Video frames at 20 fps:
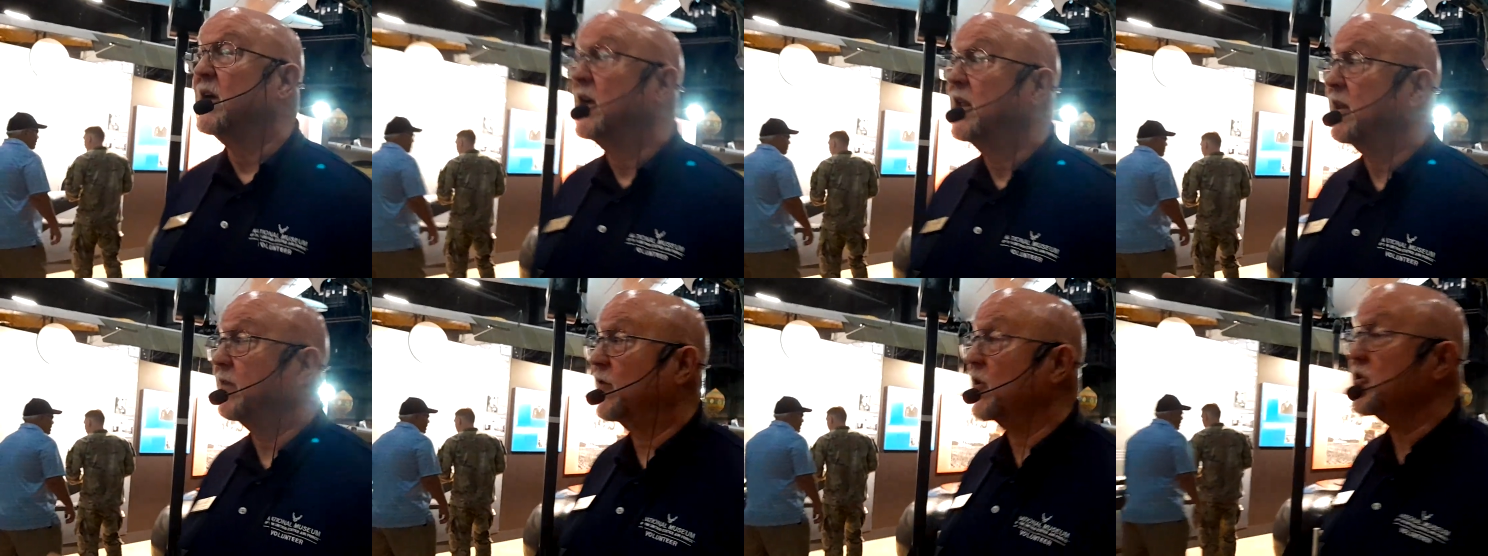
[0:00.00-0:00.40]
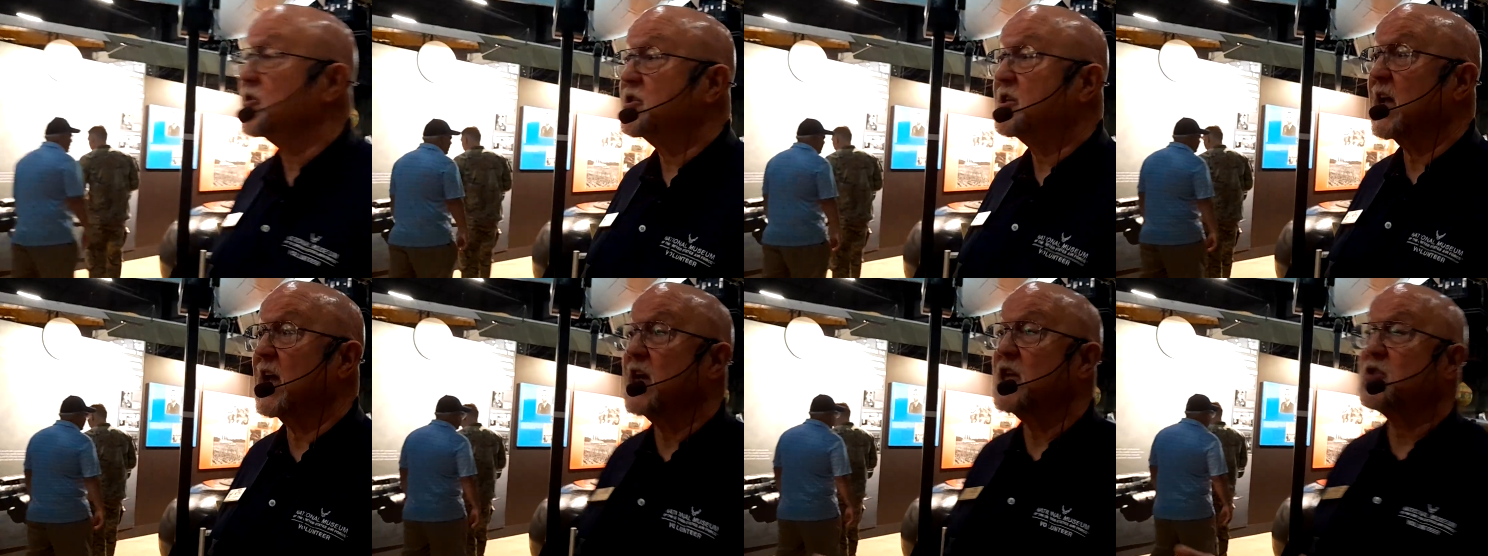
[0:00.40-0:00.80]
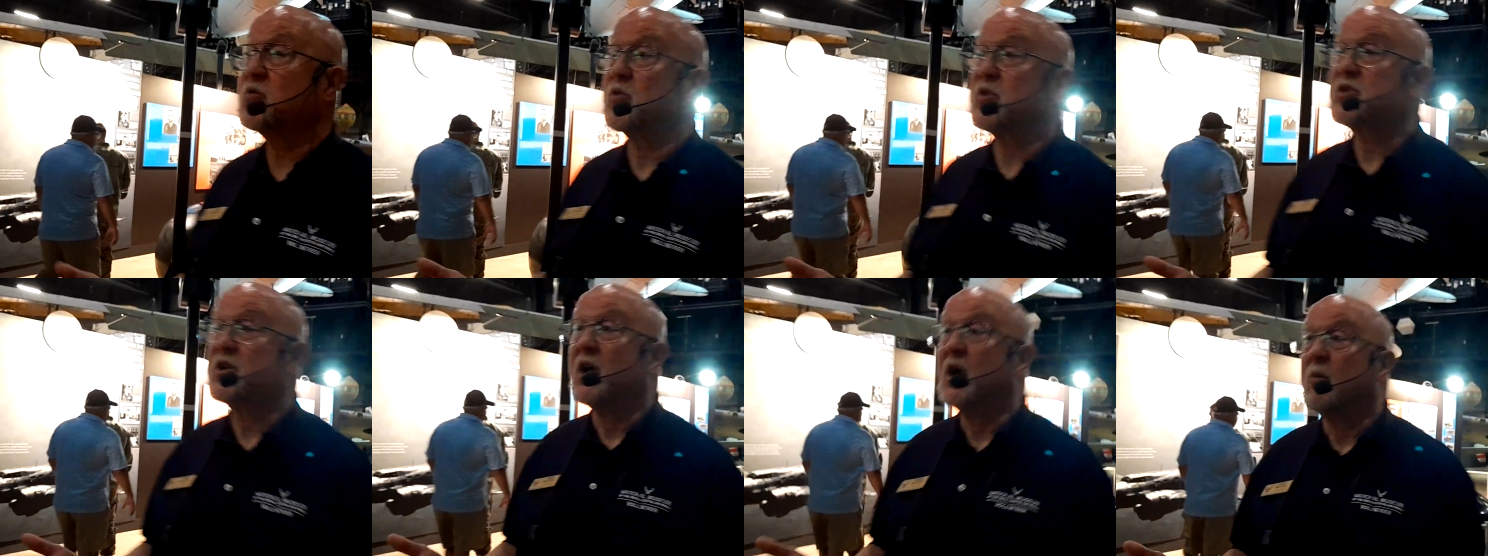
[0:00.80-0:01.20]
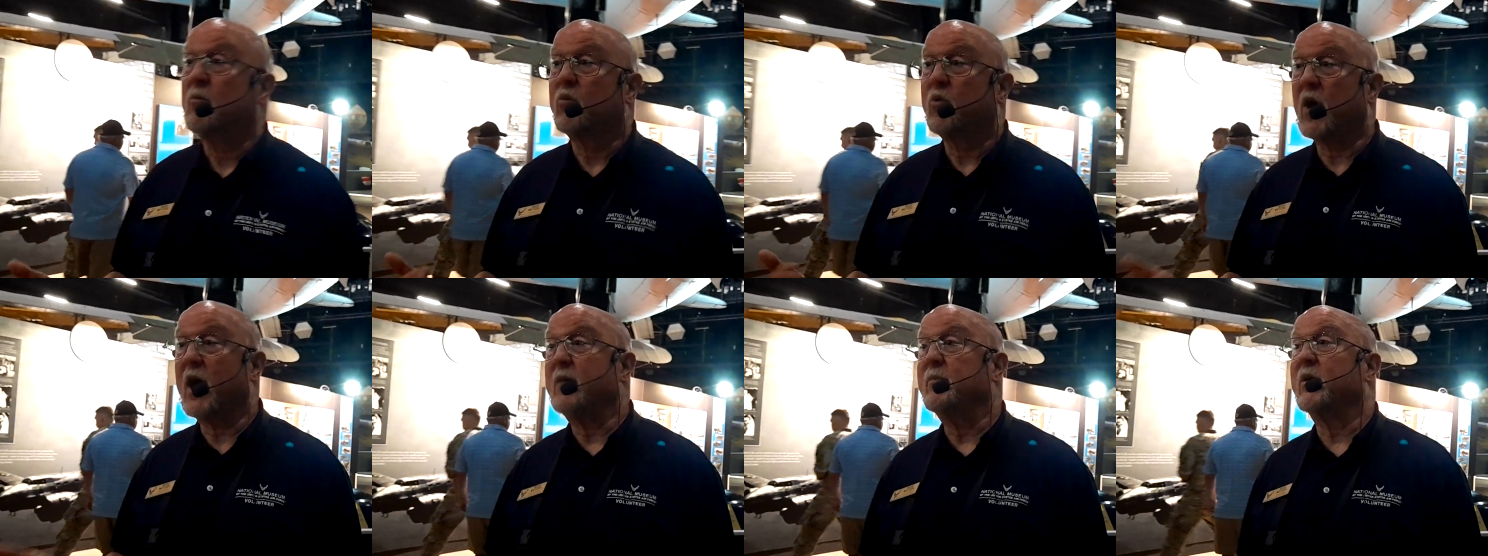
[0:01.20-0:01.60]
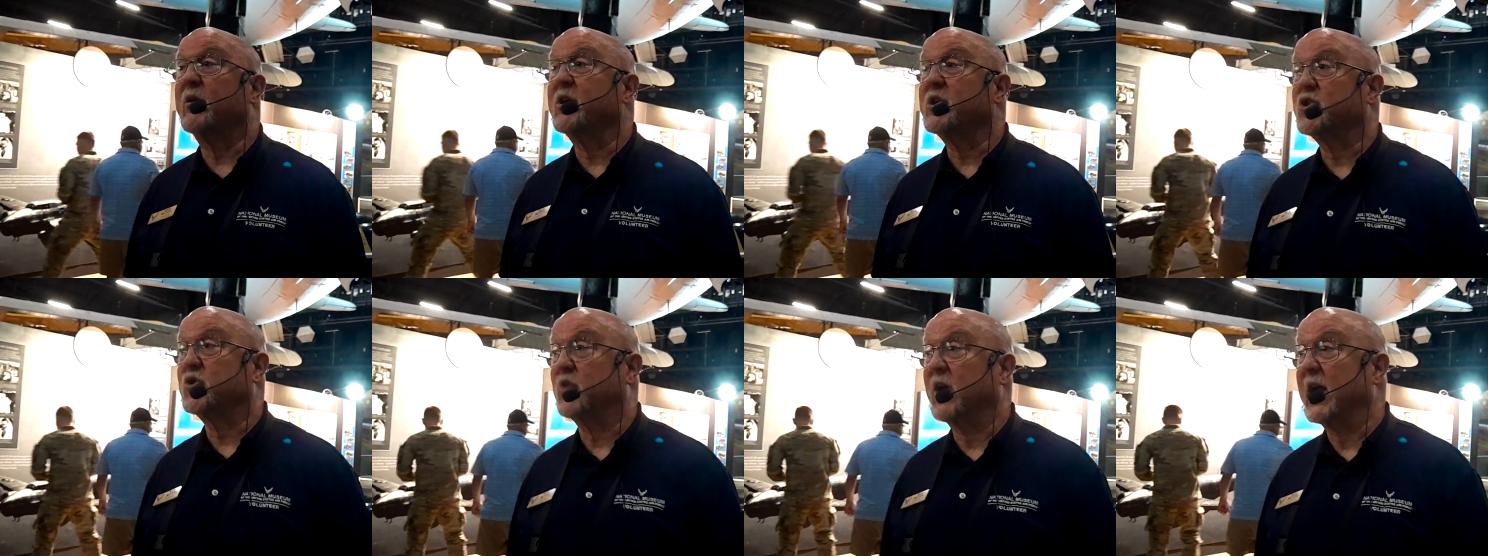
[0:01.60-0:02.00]
The first stage was
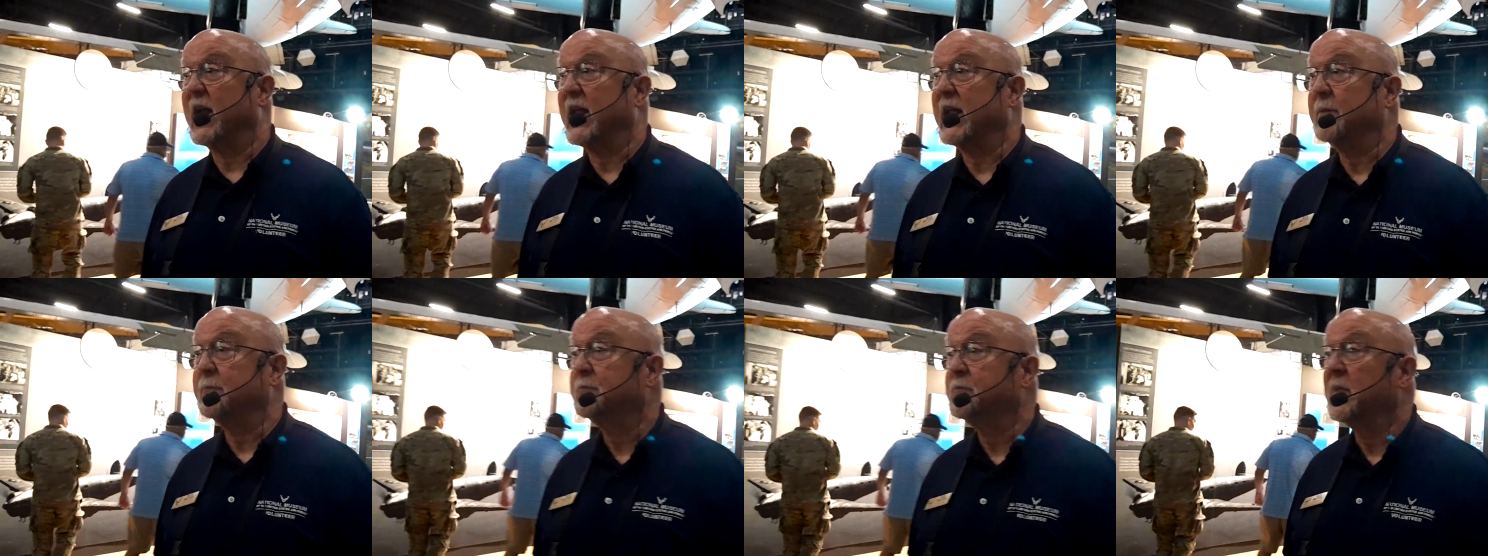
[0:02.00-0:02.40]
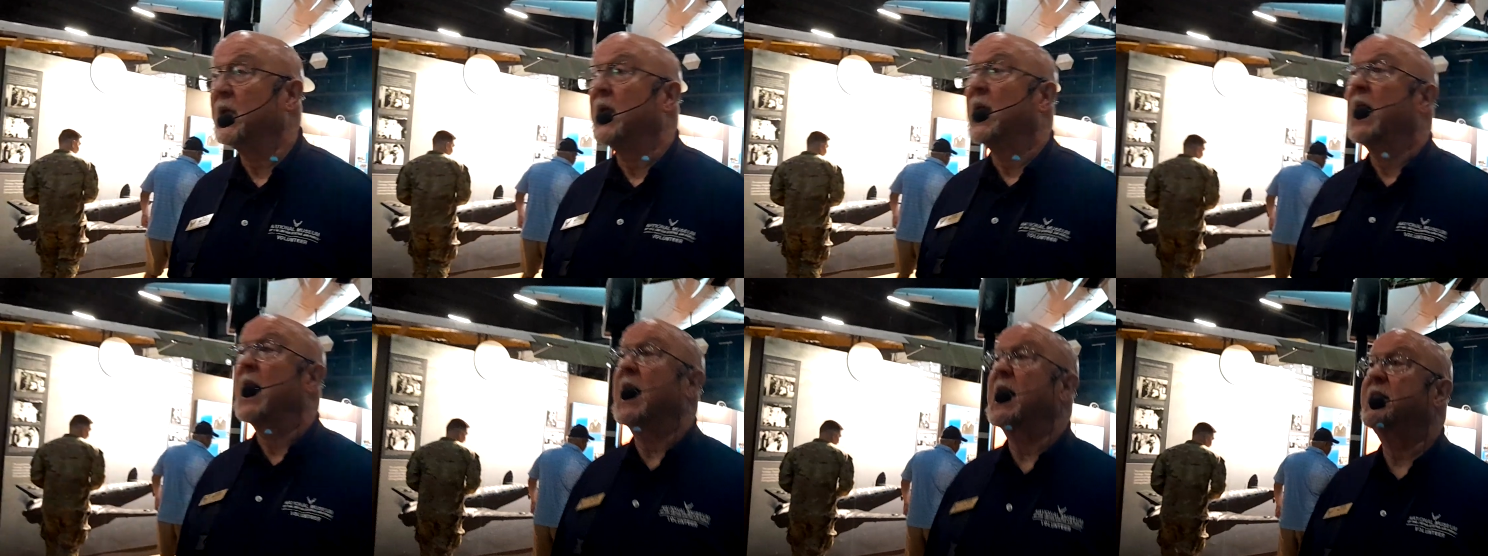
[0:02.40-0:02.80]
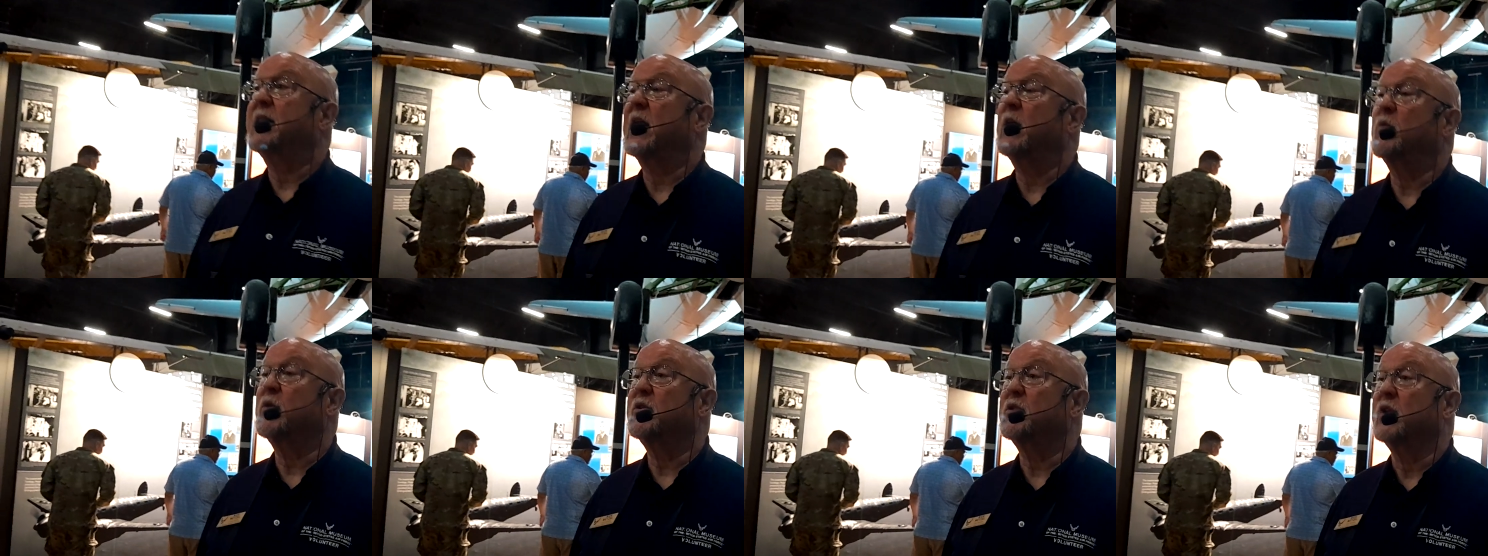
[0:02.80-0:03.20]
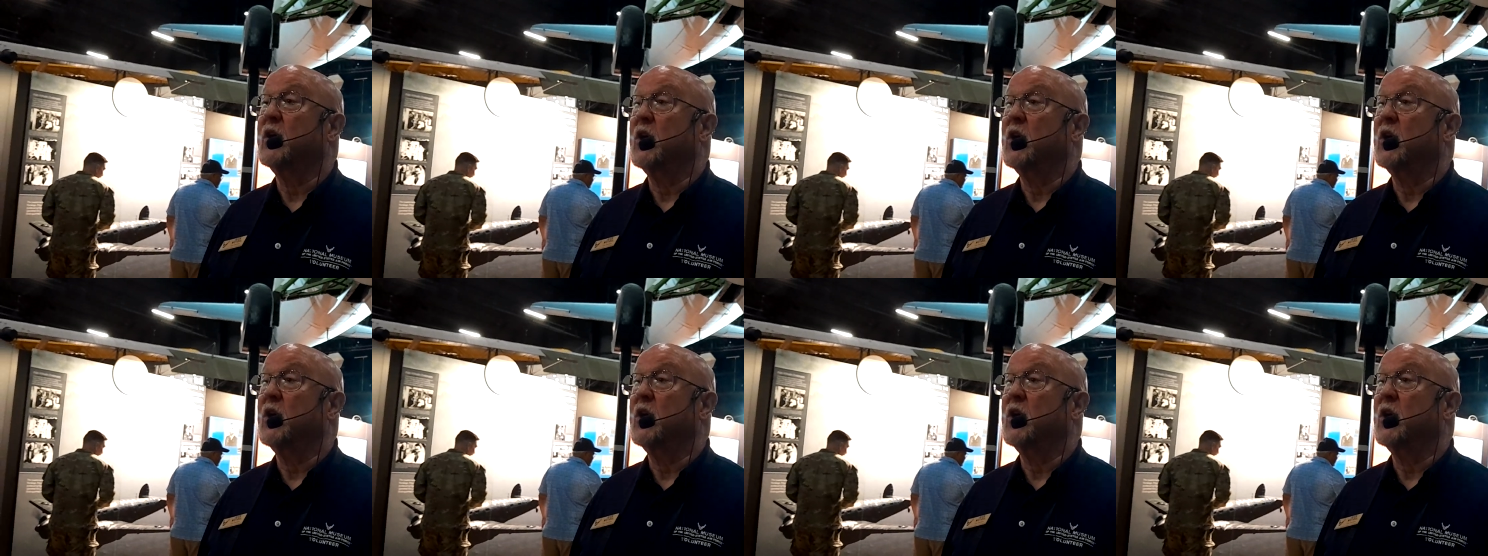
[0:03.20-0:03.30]
primary training, and they would